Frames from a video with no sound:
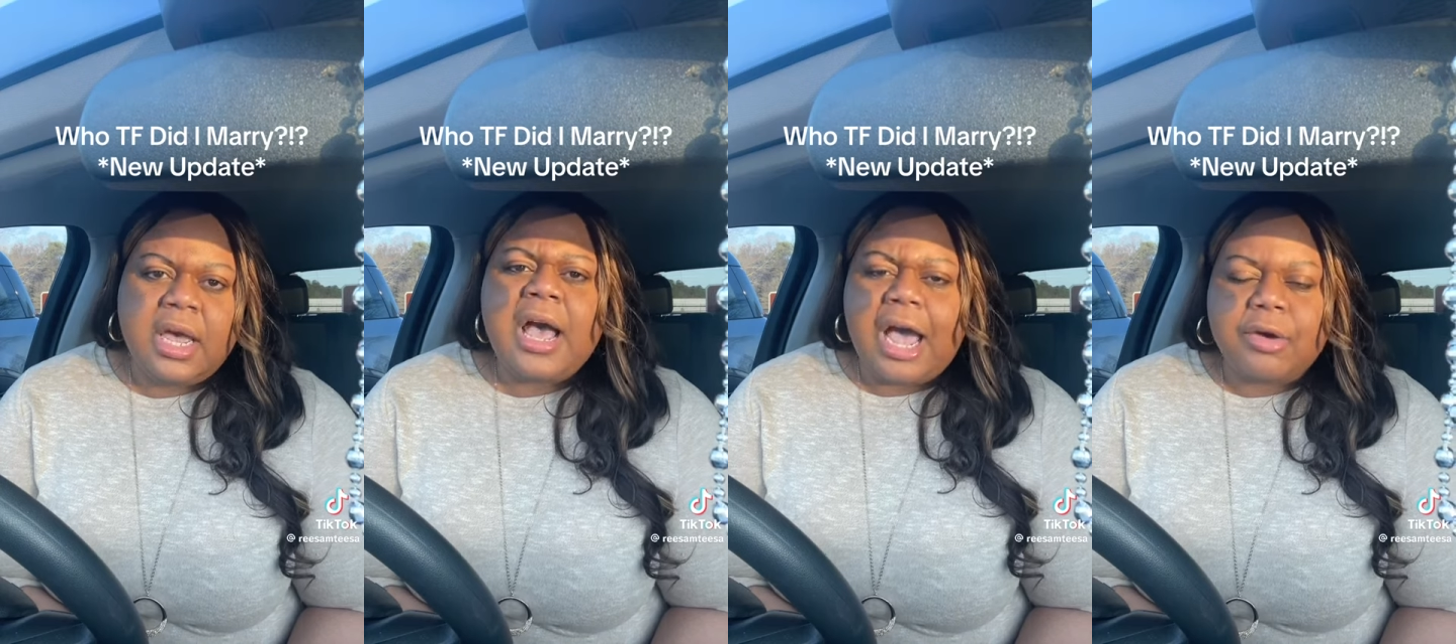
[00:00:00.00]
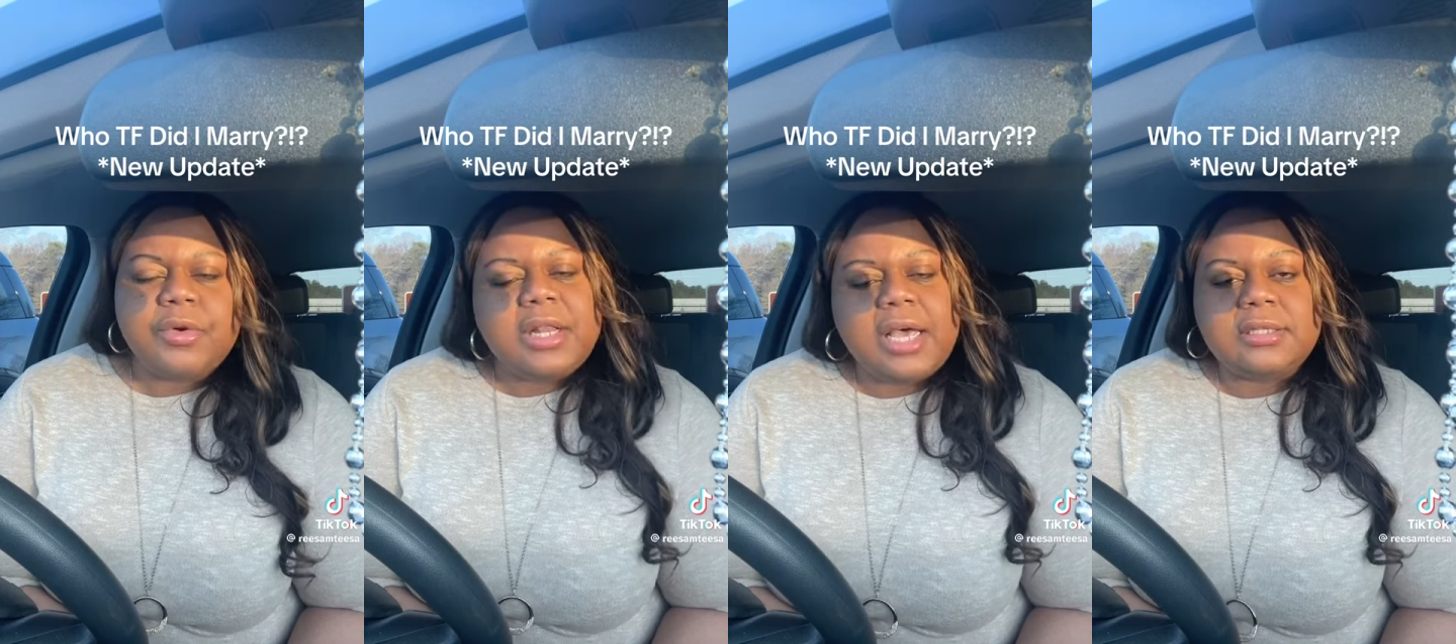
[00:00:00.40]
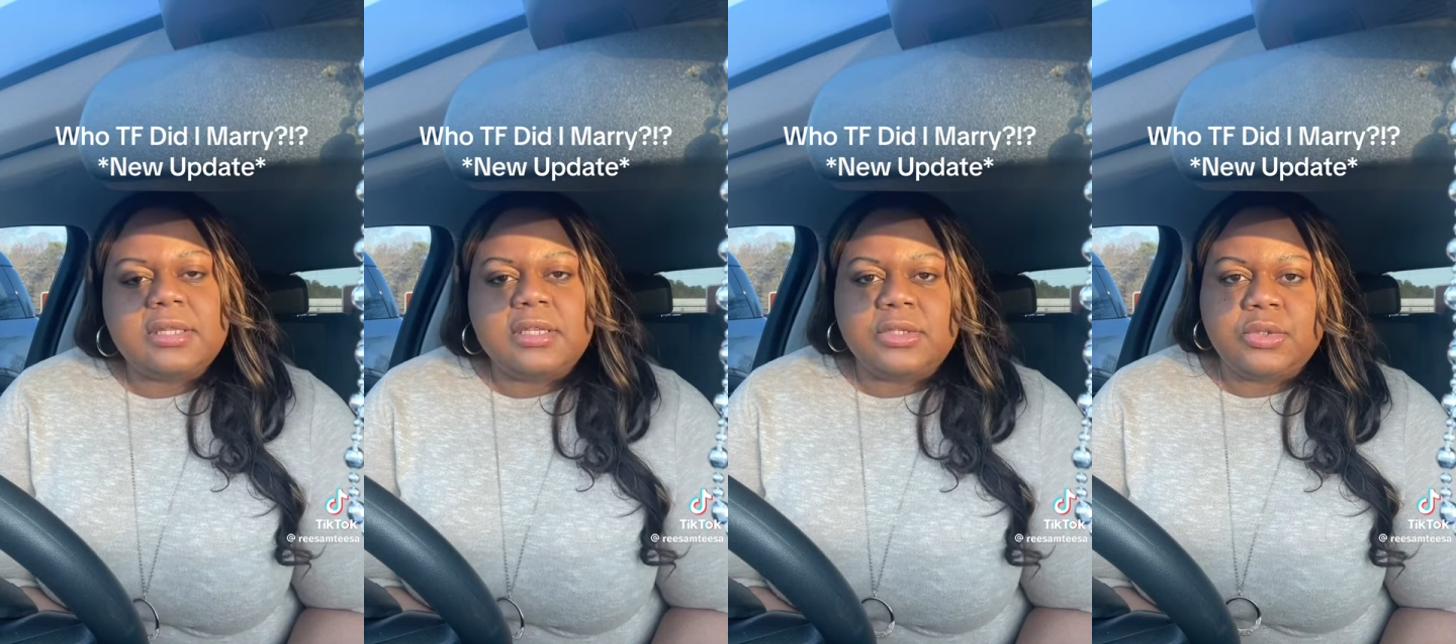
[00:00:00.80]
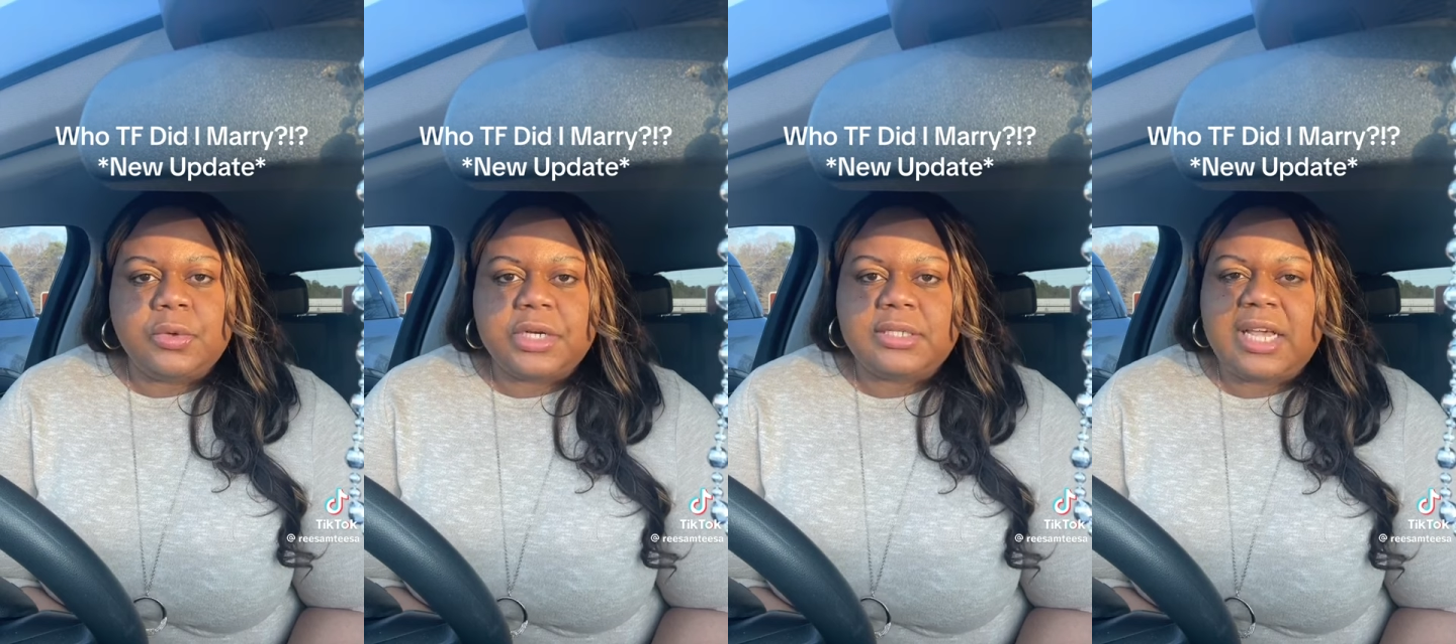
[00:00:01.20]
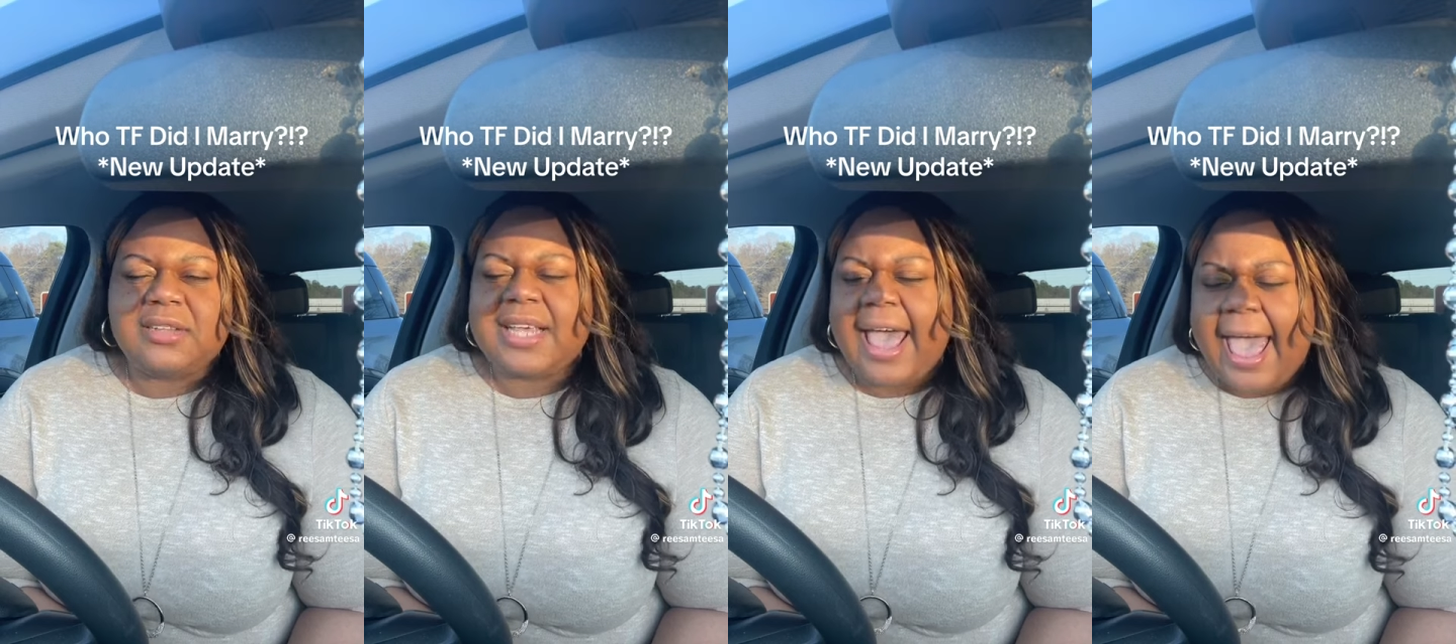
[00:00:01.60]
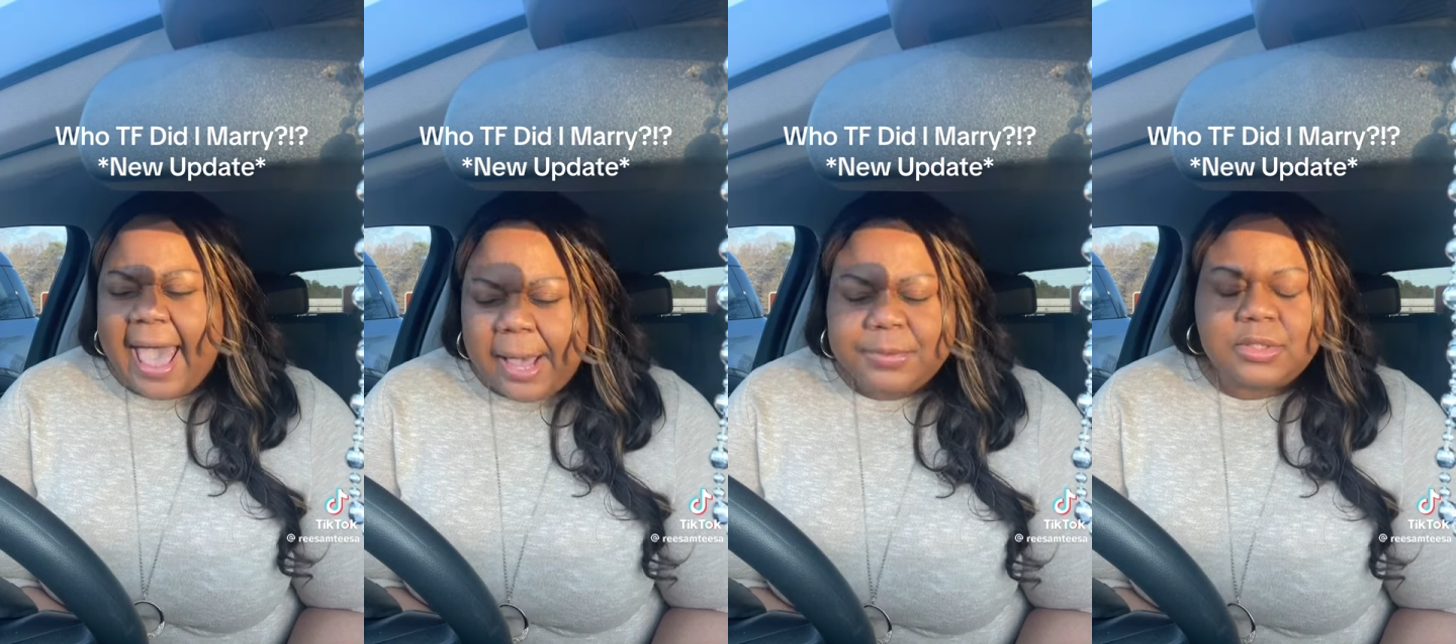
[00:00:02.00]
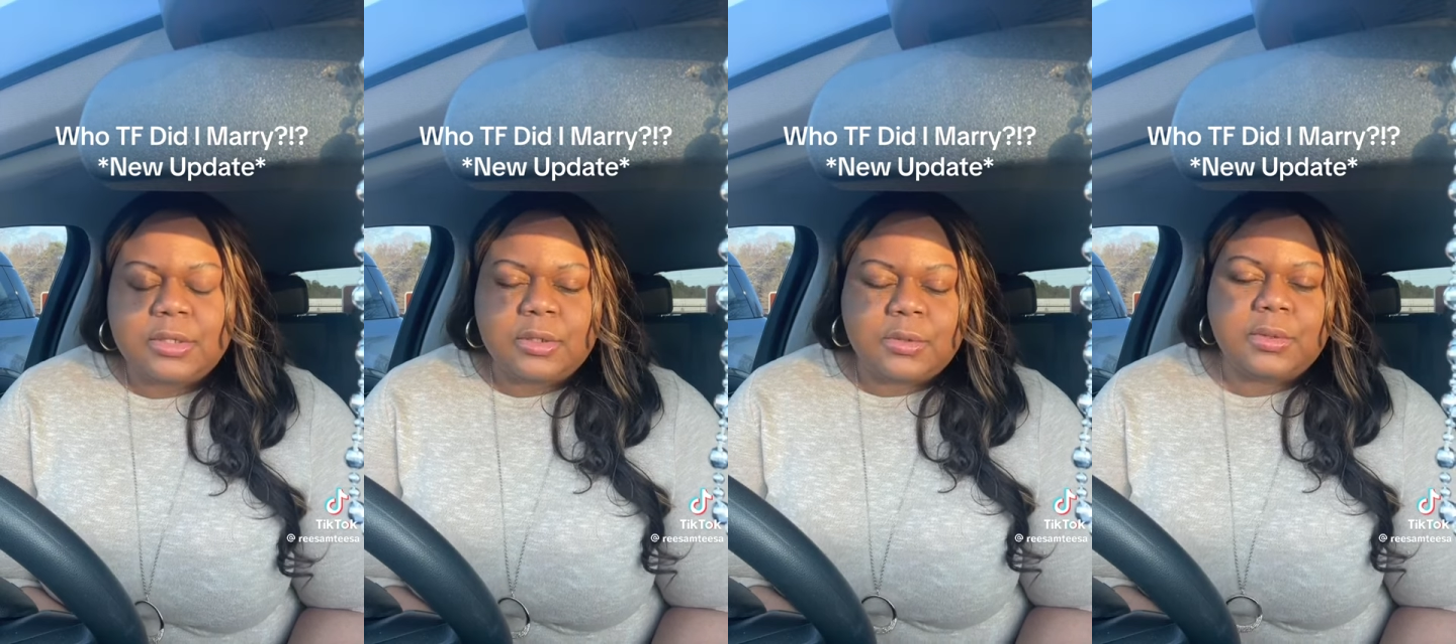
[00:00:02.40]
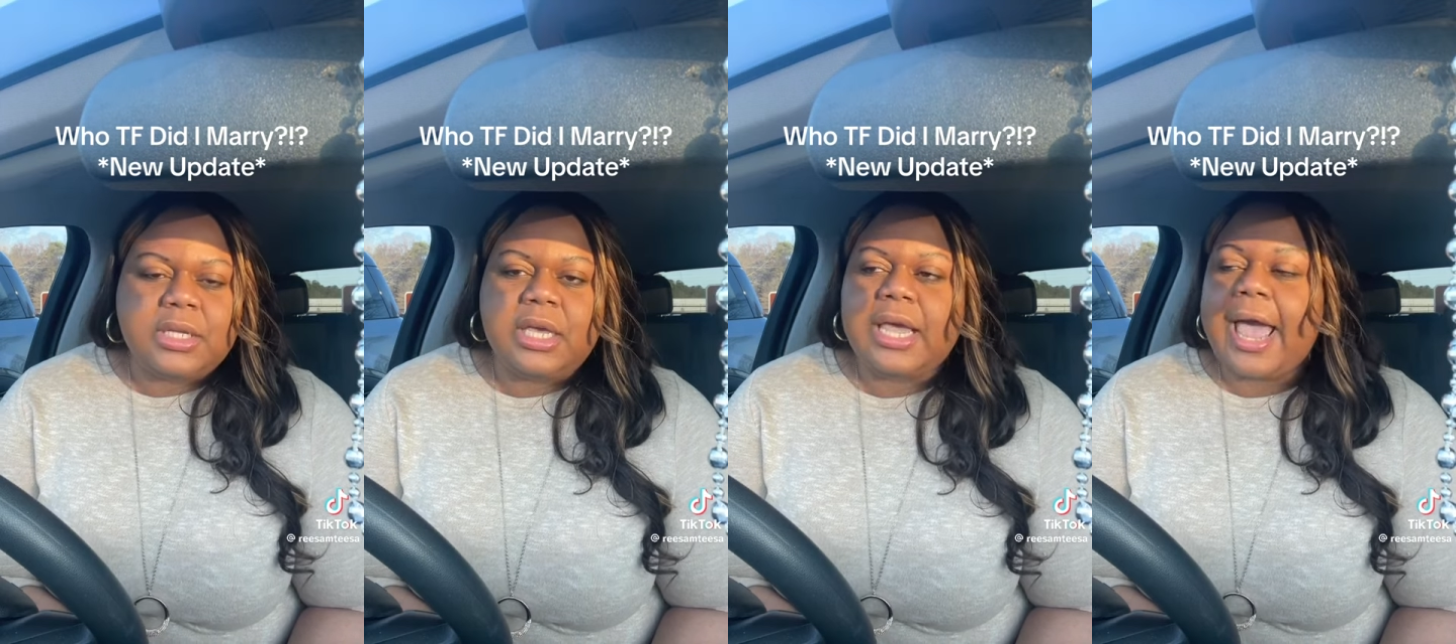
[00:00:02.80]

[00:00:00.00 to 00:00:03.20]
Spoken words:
I realize that this story sounds absolutely